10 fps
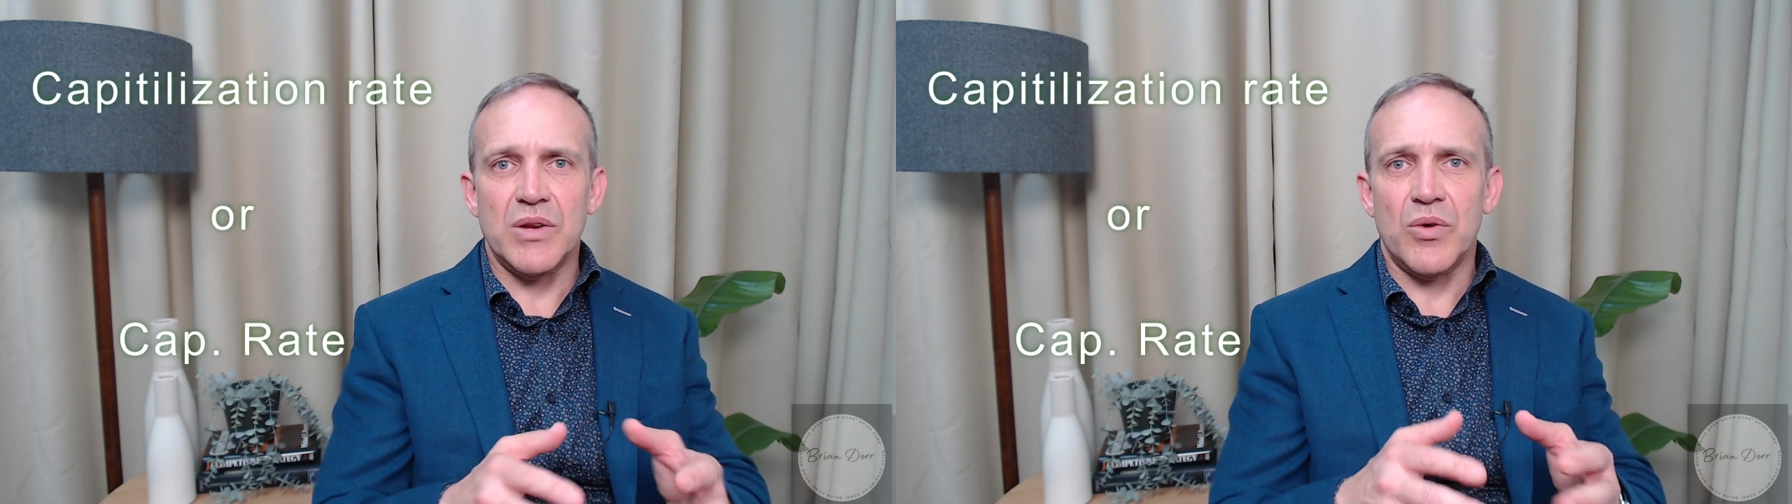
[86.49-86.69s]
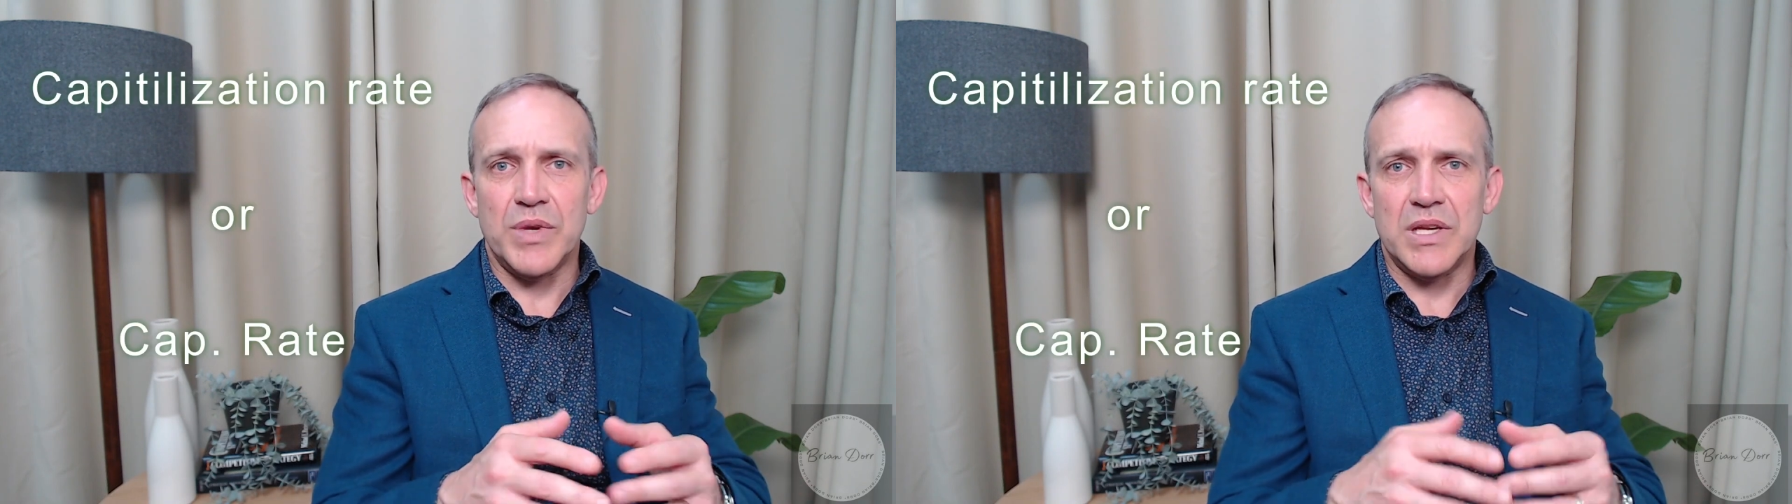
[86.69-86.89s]

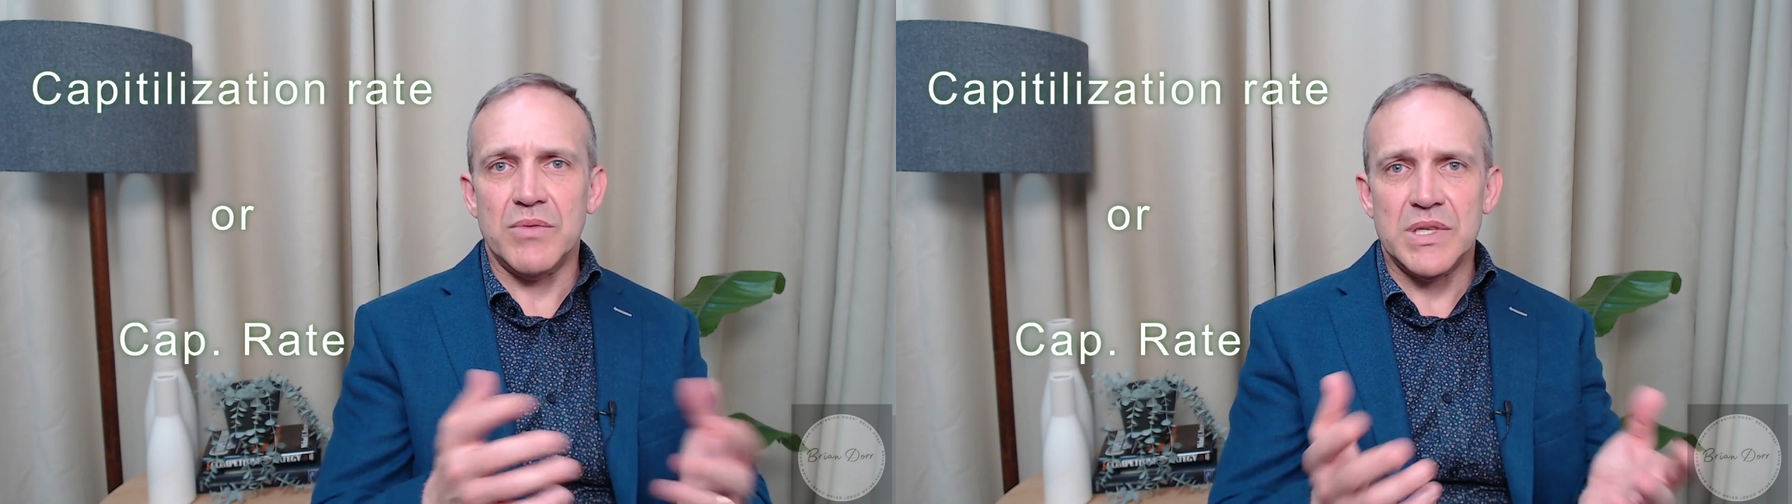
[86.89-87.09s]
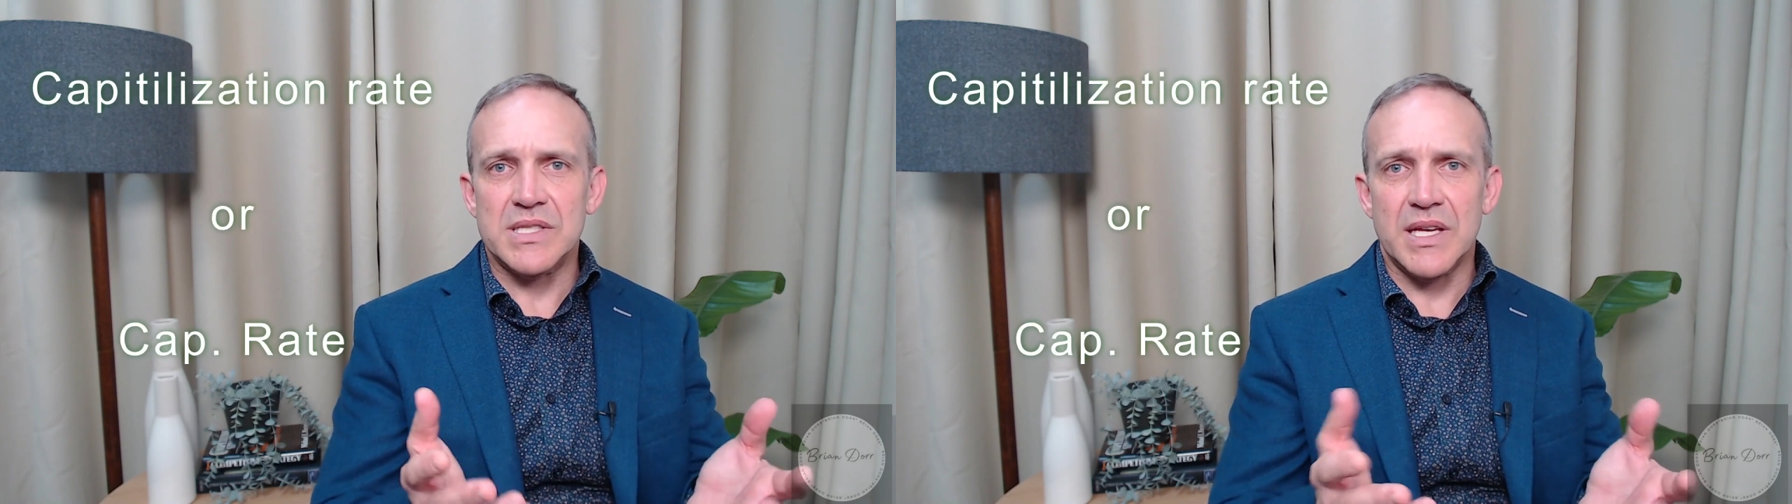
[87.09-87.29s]
or
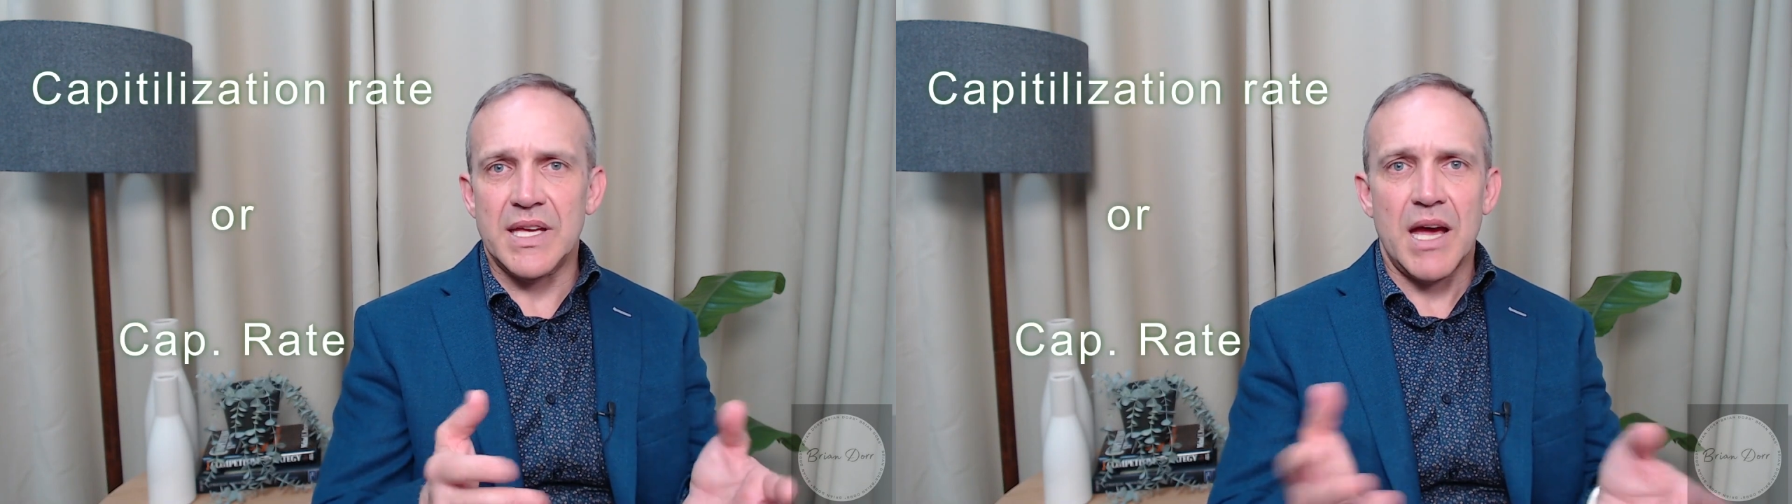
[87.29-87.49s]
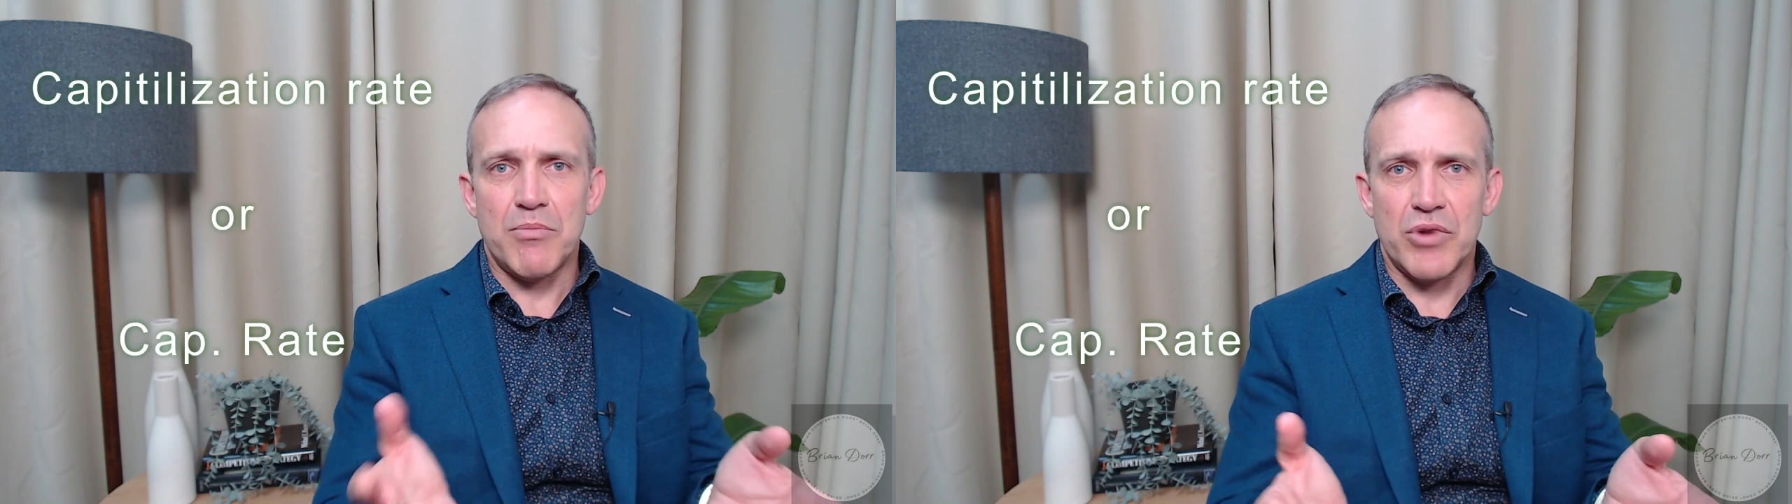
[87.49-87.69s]
we say
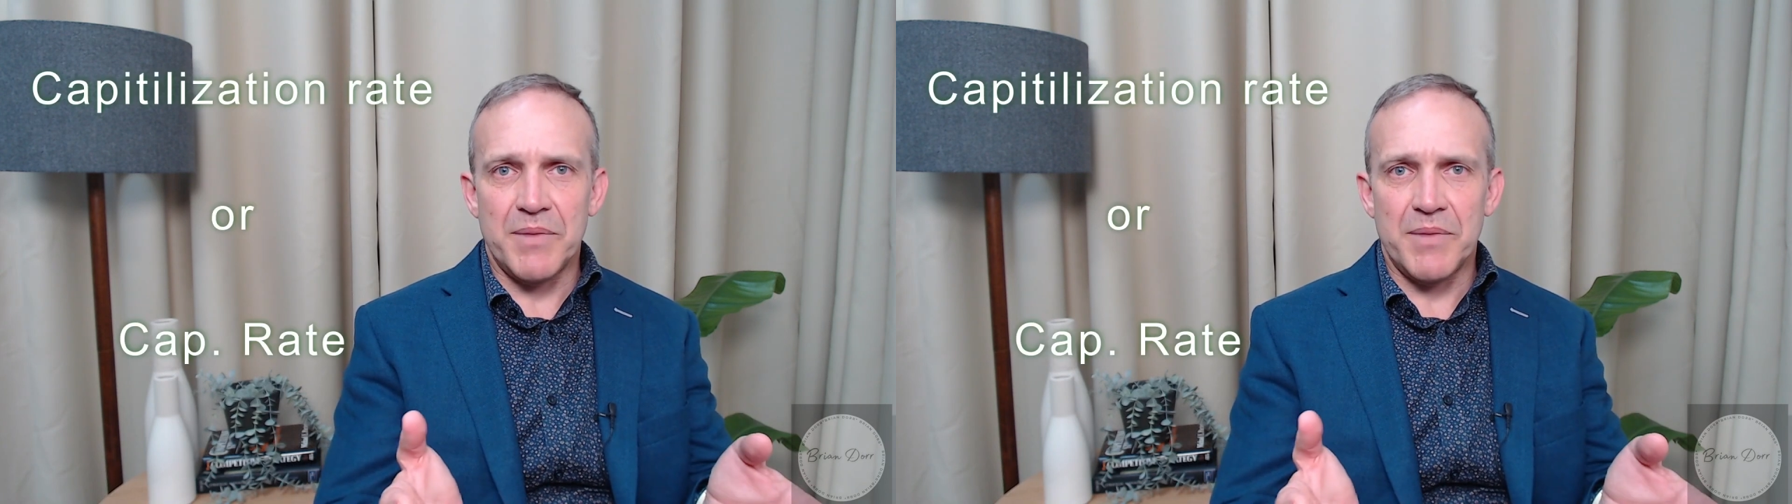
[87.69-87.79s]
cap rate.